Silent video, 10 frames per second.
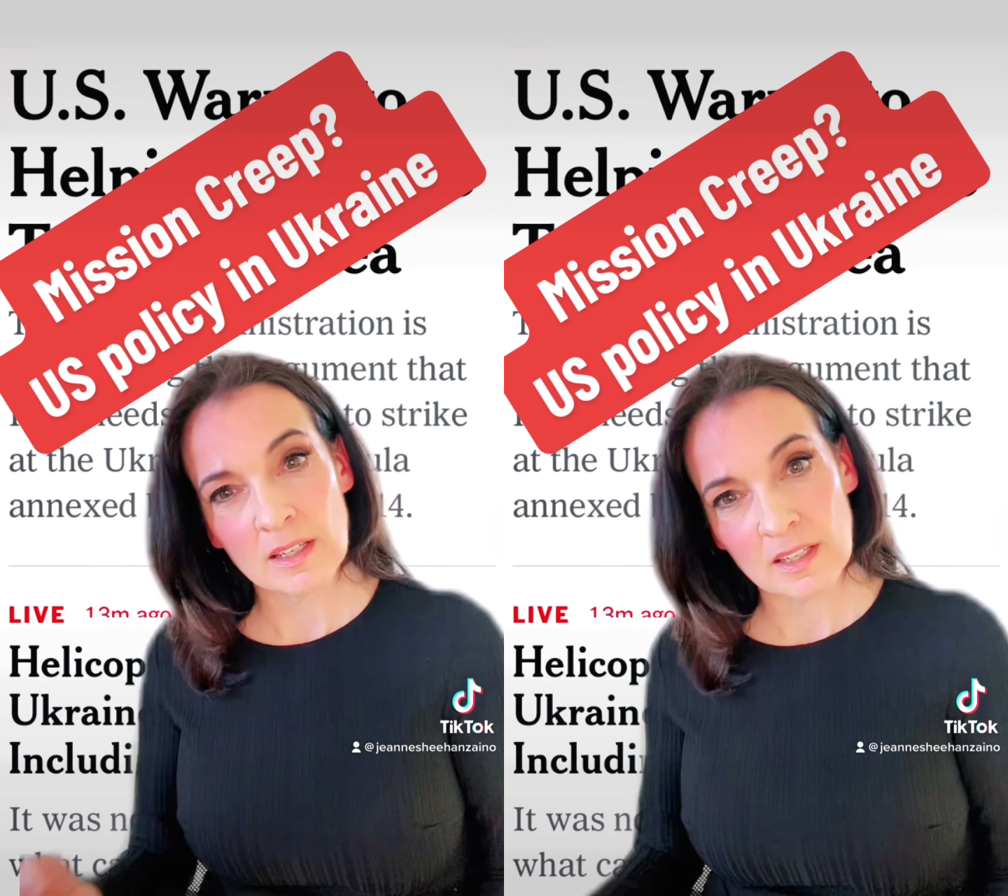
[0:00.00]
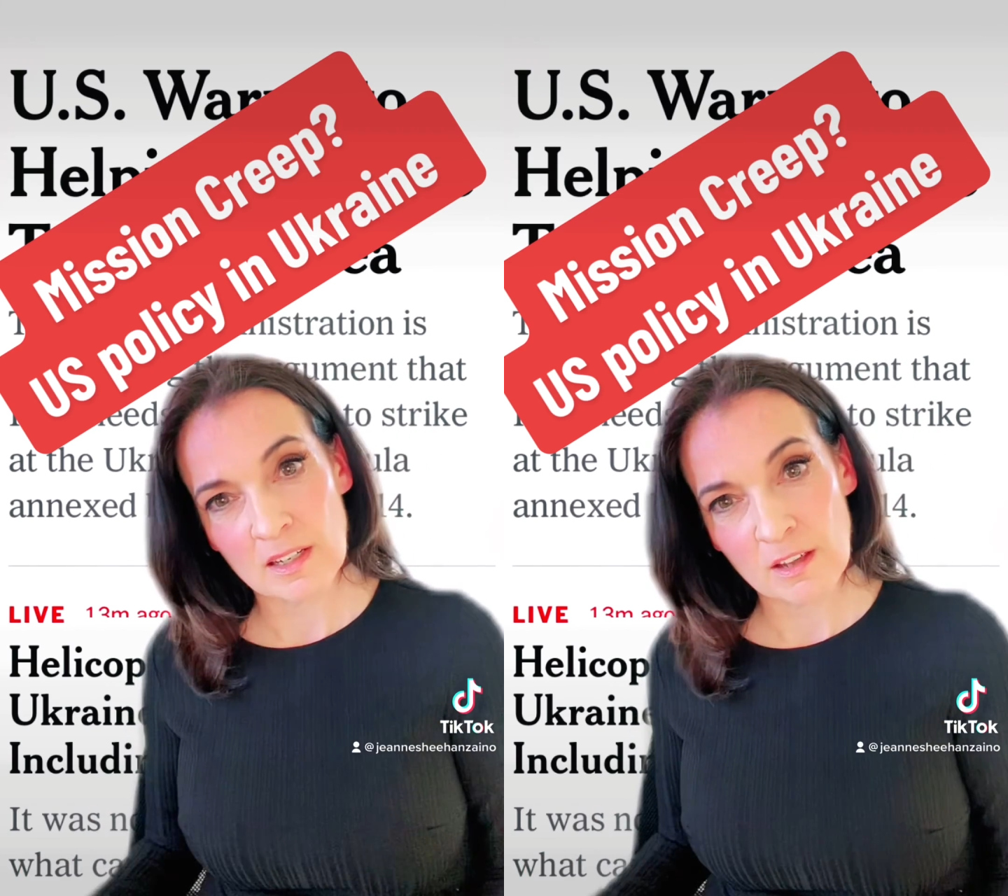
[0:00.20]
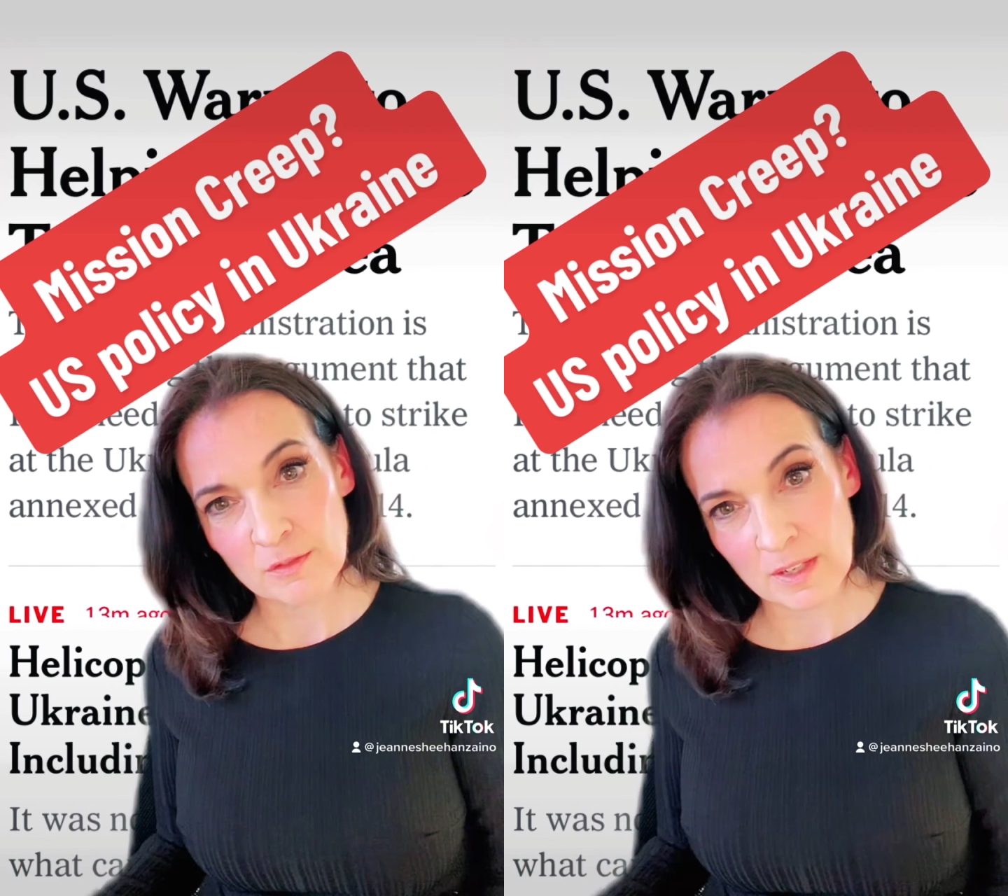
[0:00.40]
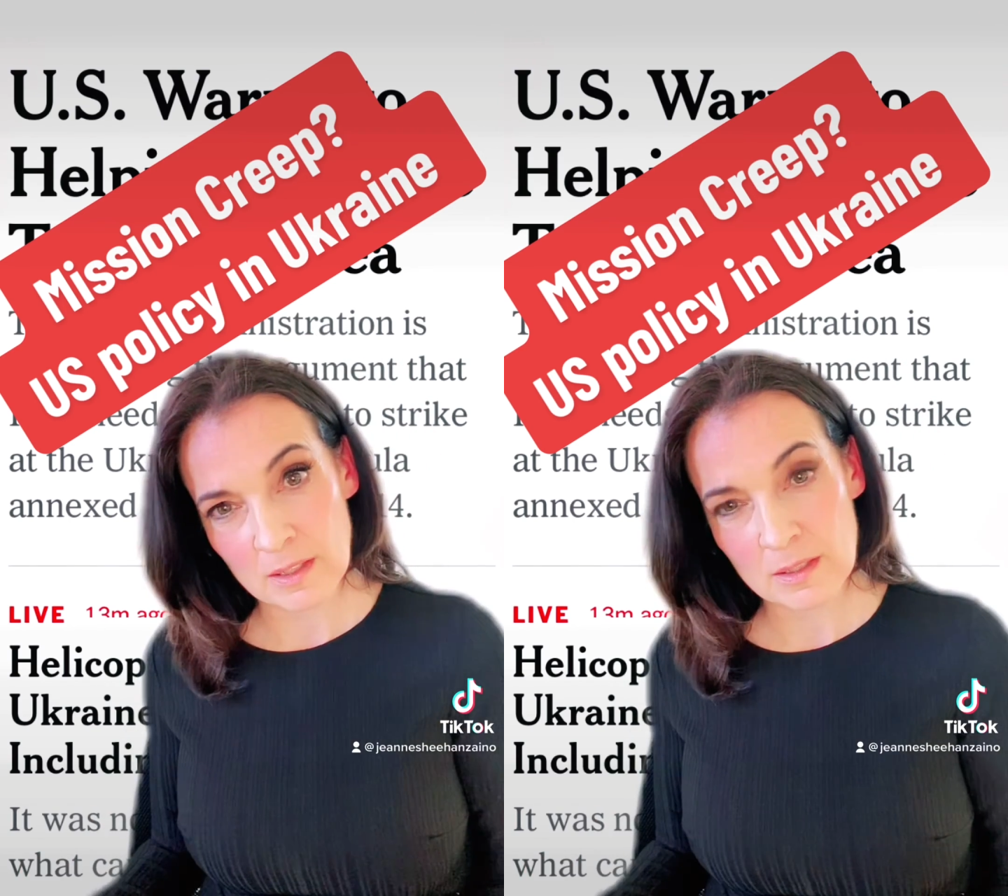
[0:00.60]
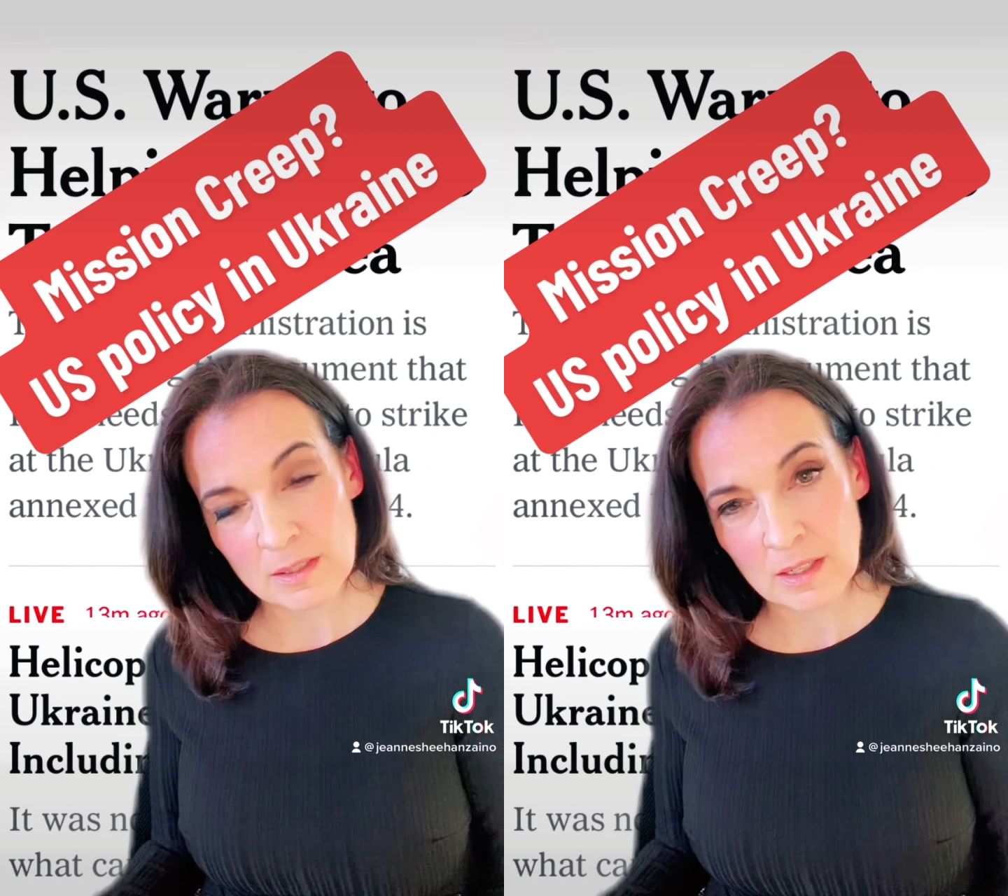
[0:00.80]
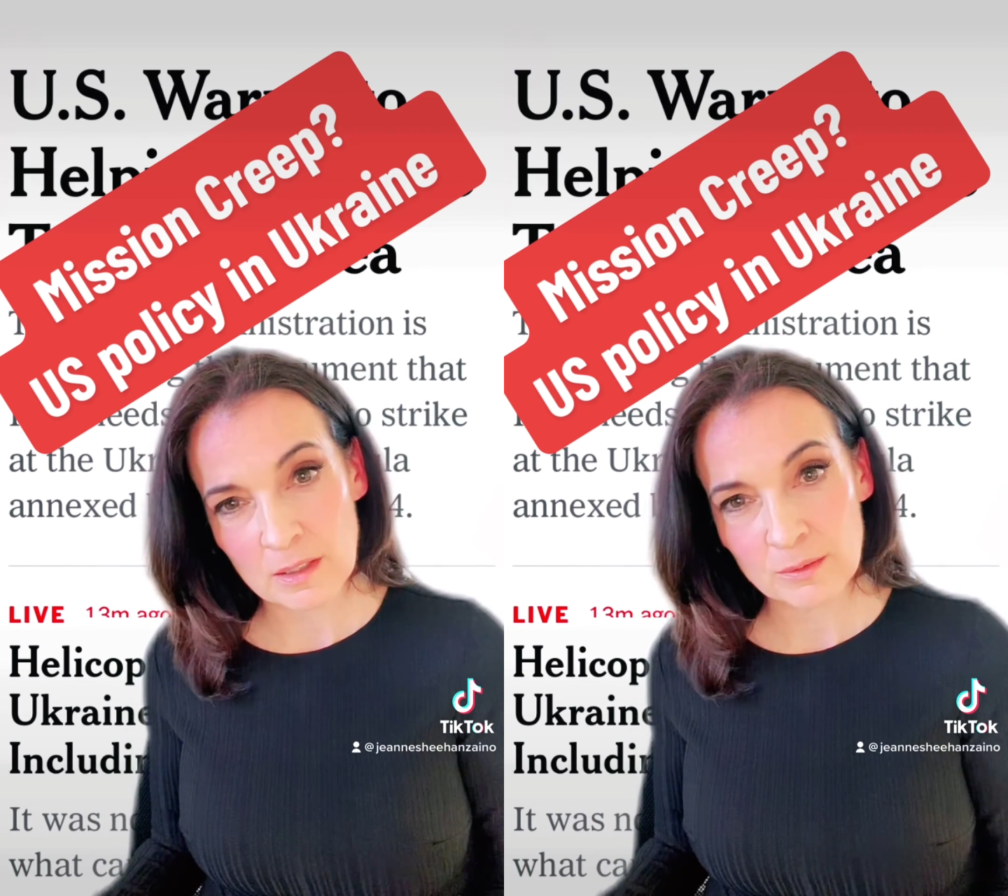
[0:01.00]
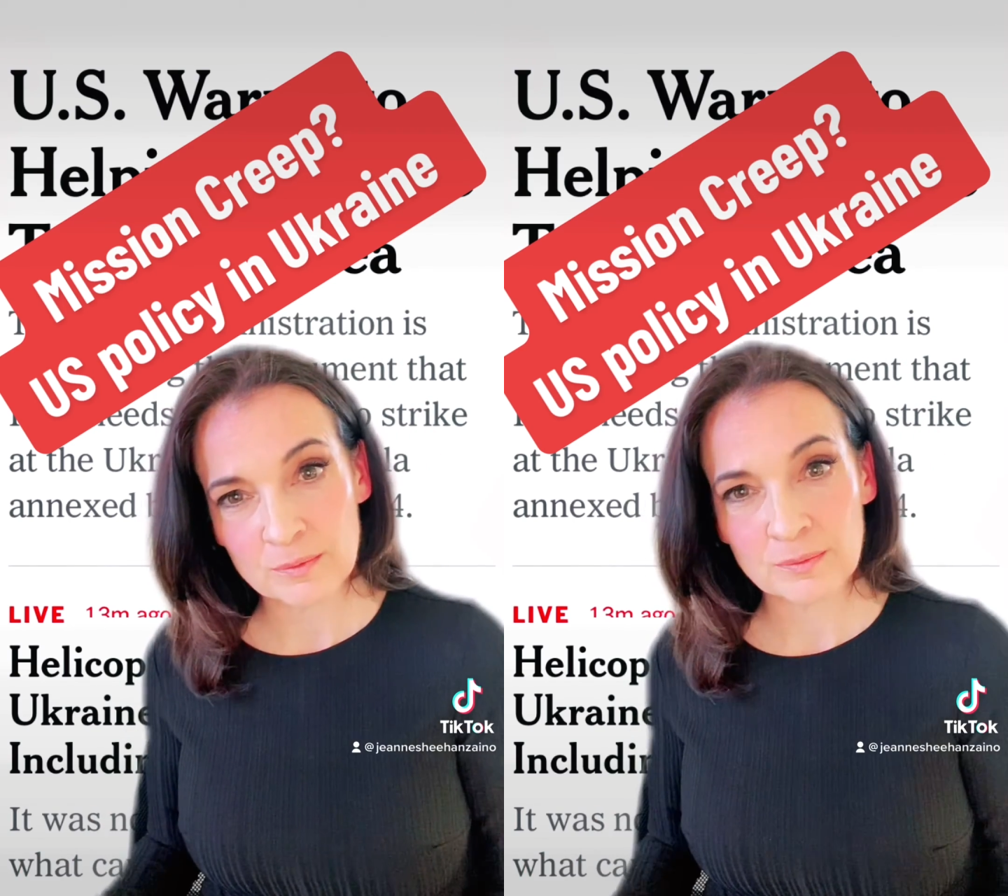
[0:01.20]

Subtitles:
in Afghanistan.